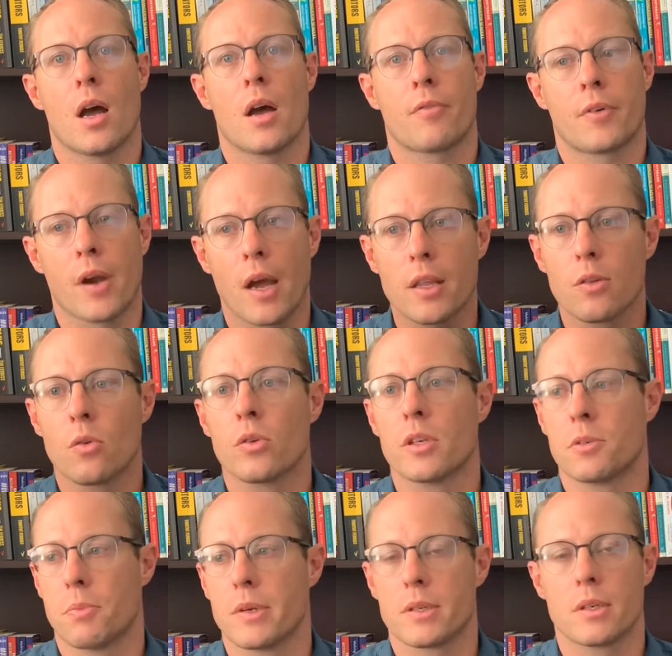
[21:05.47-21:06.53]
I've created all
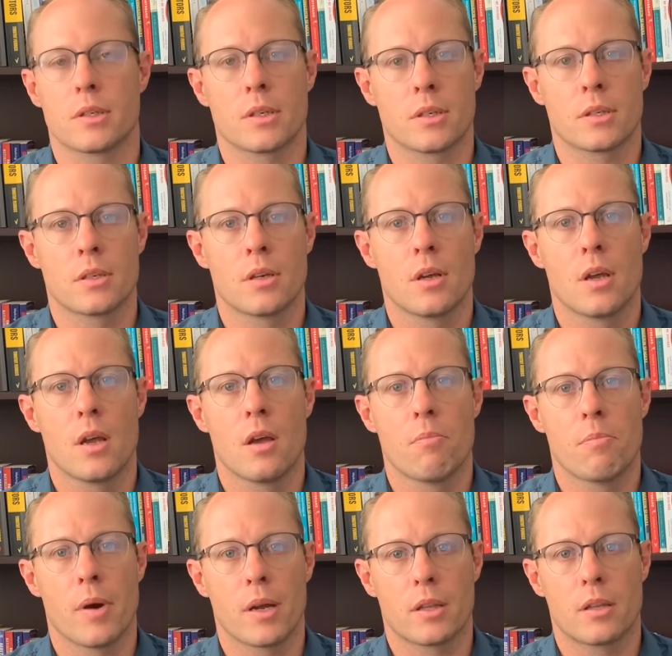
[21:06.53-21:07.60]
these businesses,
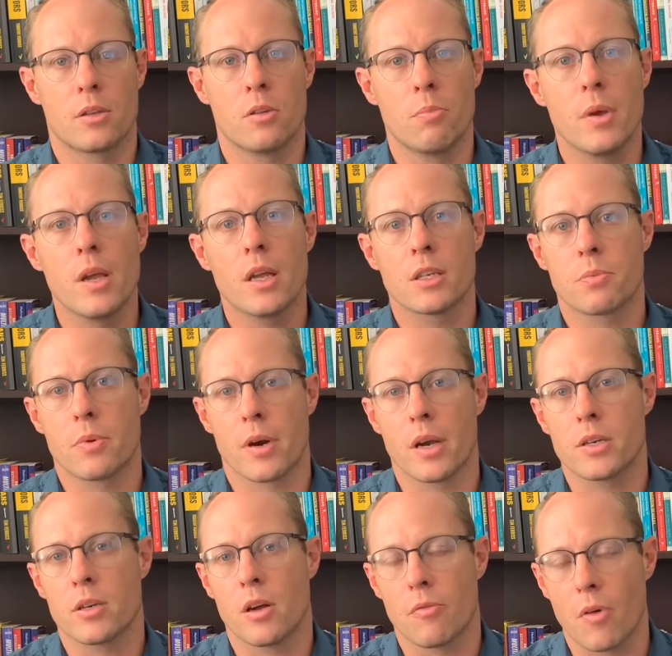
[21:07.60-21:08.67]
but to be an
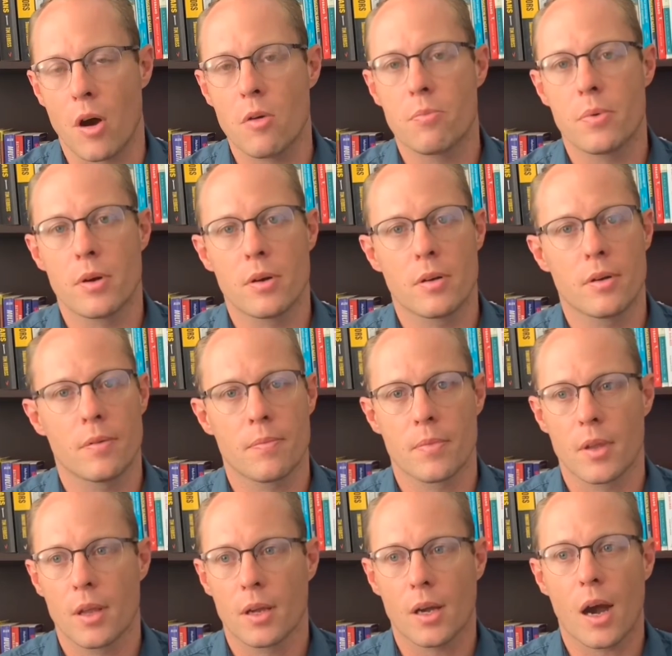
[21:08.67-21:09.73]
inspiration of hope,
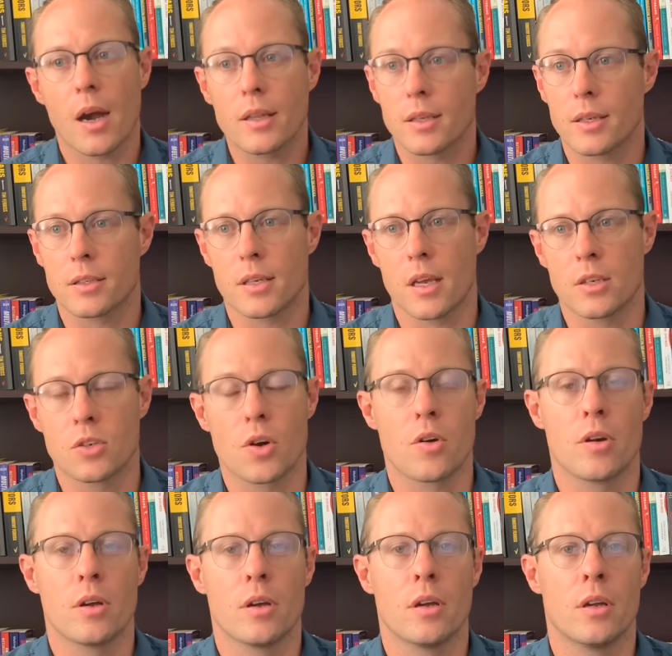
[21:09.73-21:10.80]
kindness, and
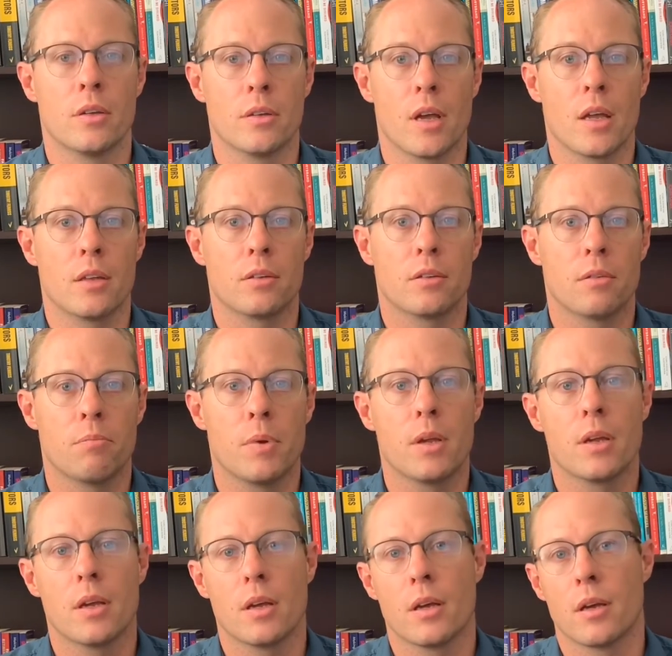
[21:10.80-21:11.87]

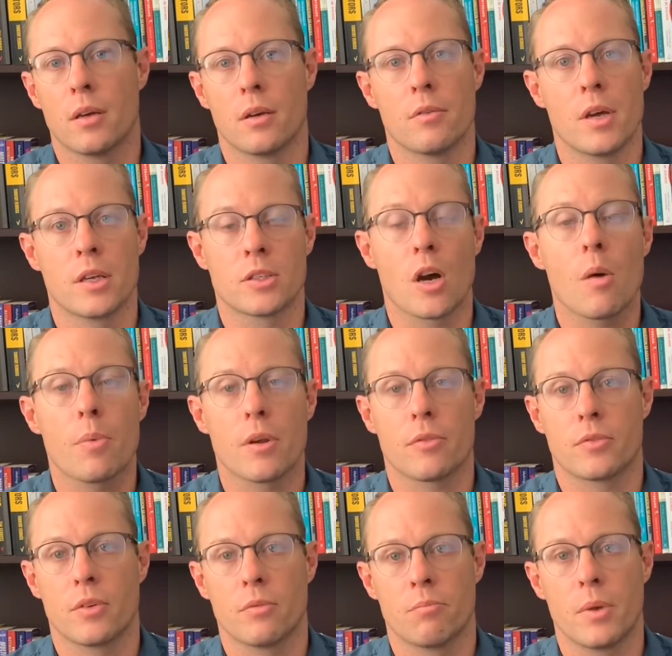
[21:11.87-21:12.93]
be an example
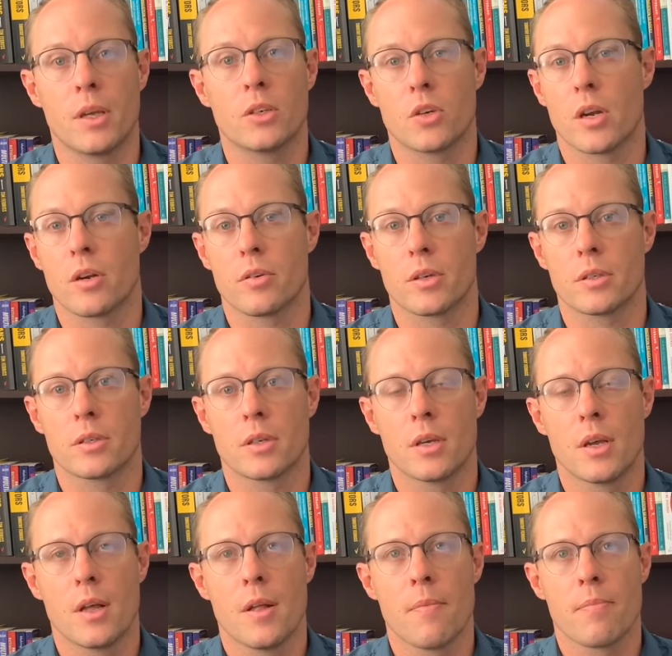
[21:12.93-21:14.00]
of being generous.
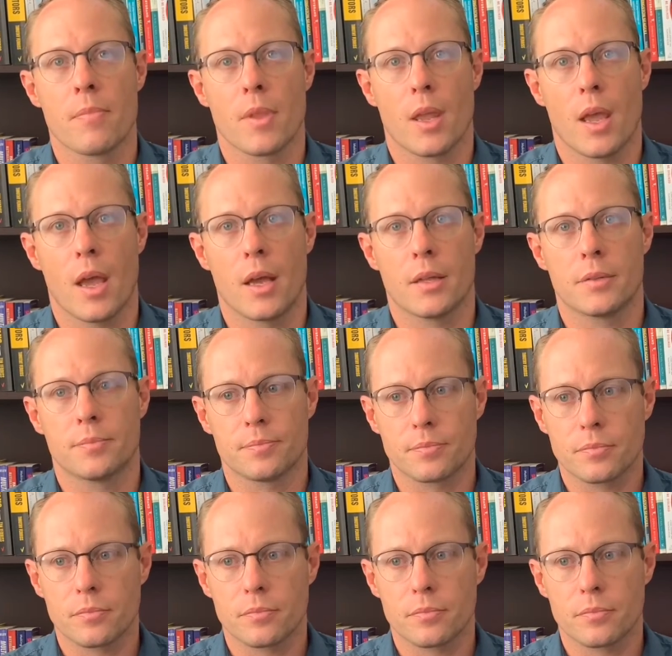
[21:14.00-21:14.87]
And